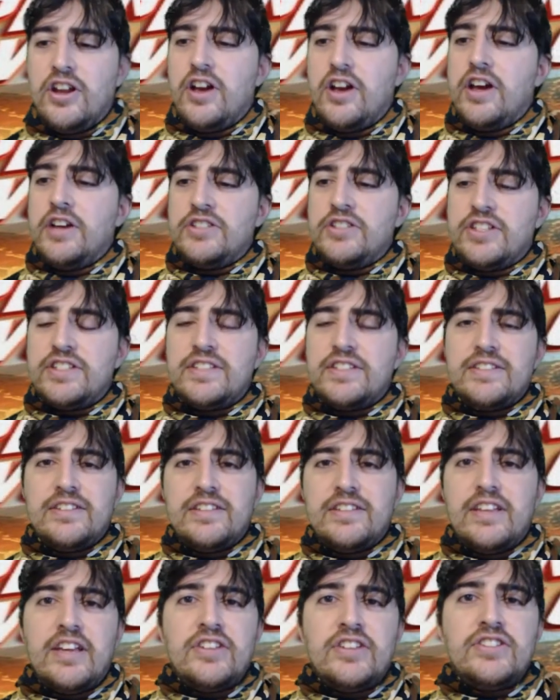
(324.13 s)
You know, it
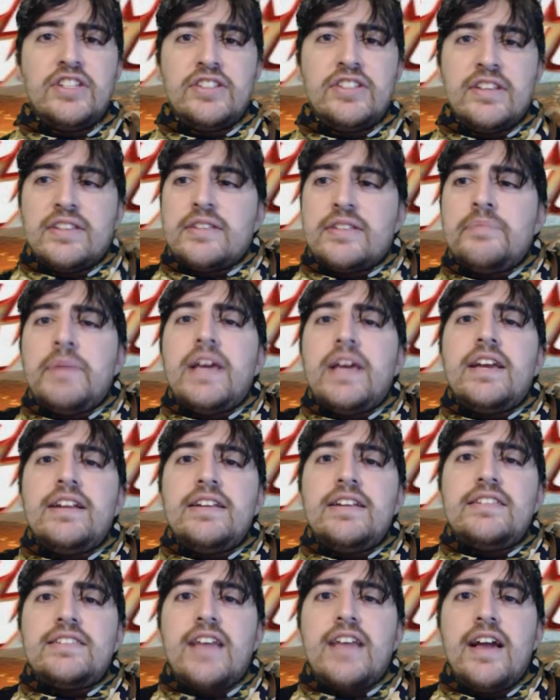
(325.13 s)
just doesn't
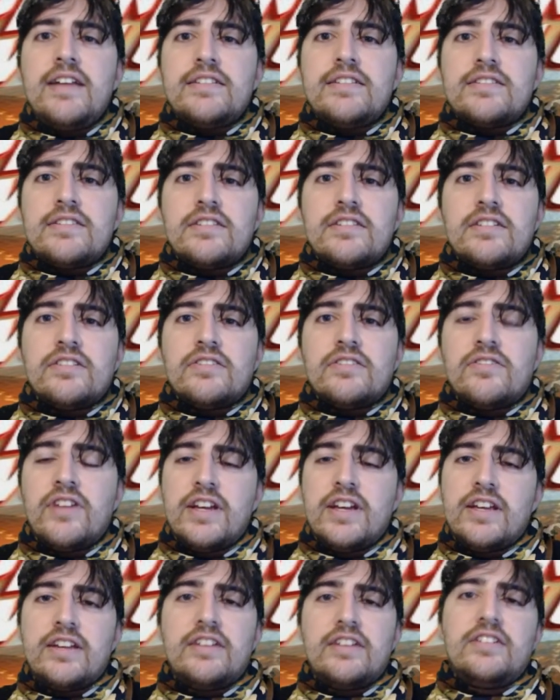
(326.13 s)
make any sense.
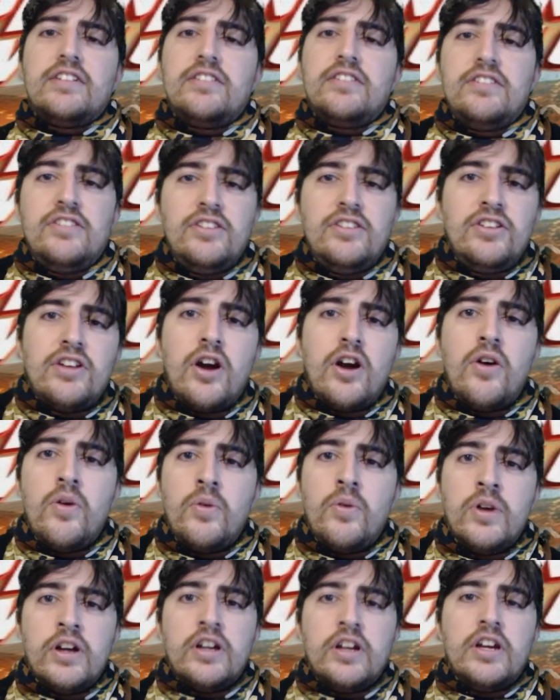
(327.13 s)
Like, you
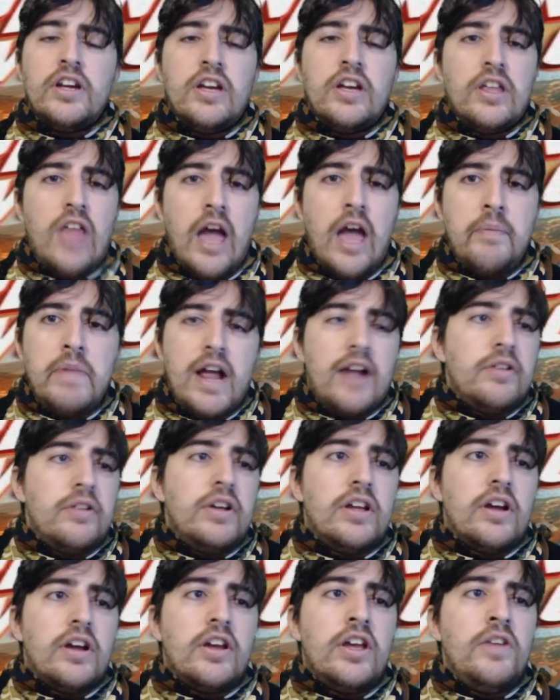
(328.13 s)
know, I mean,
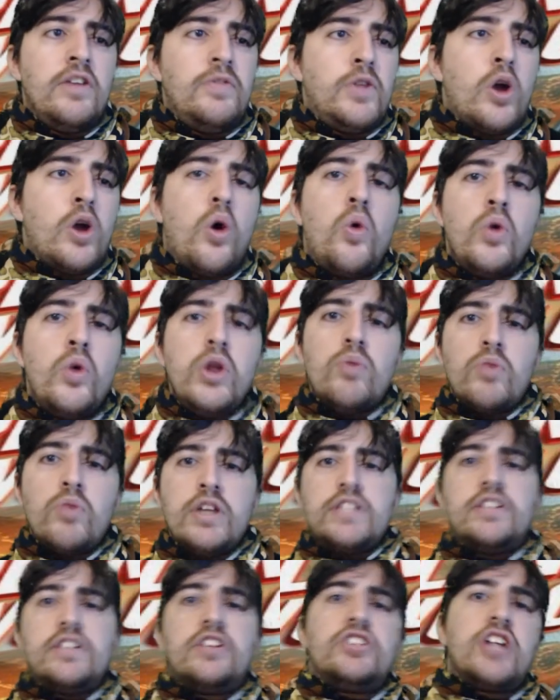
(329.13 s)
if the
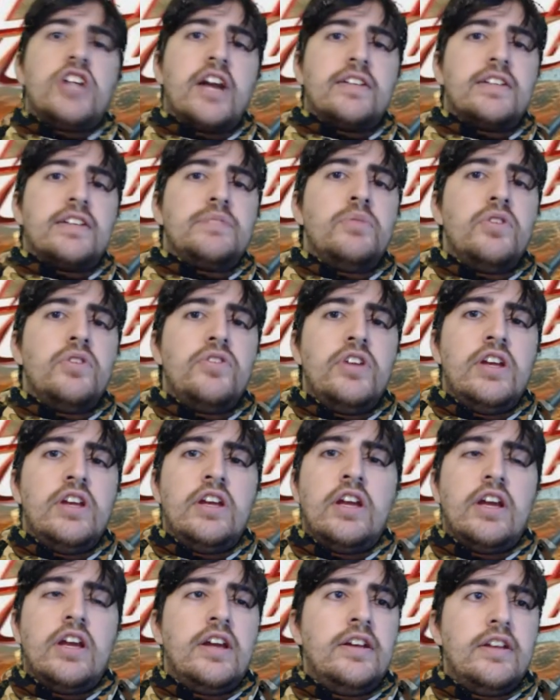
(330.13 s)
only reason to check this
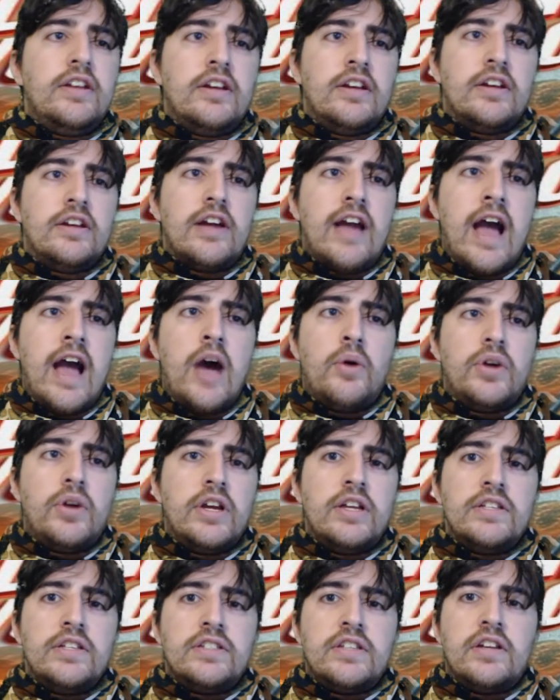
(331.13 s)
movie
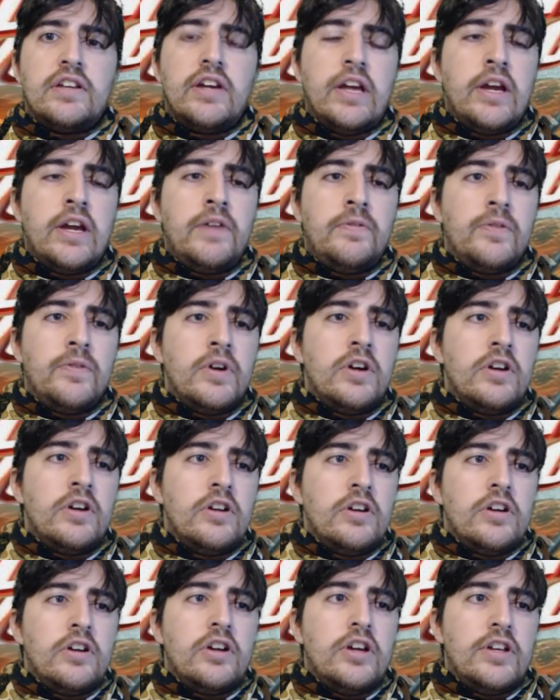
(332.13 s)
out is
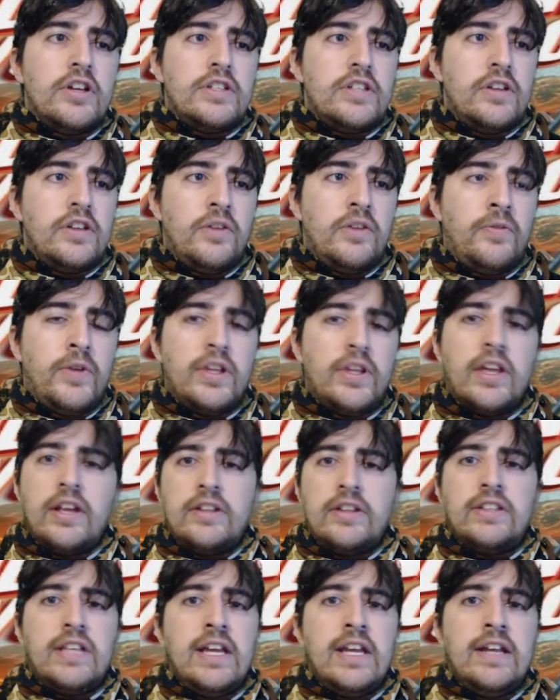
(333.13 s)
if you
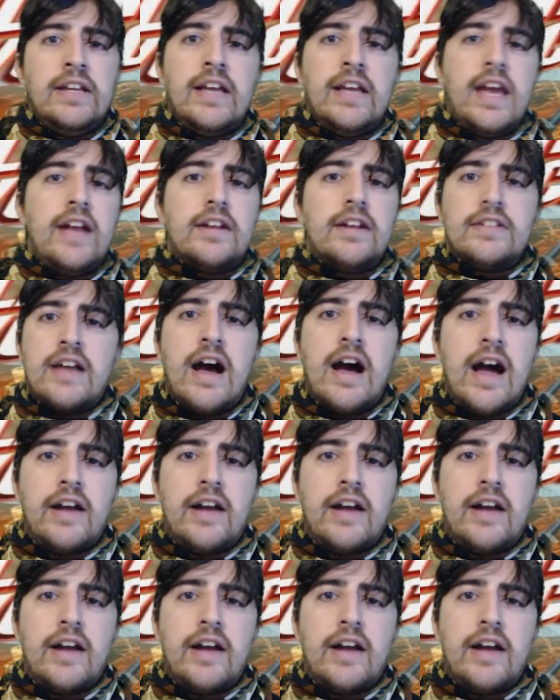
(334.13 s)
think Dean Cain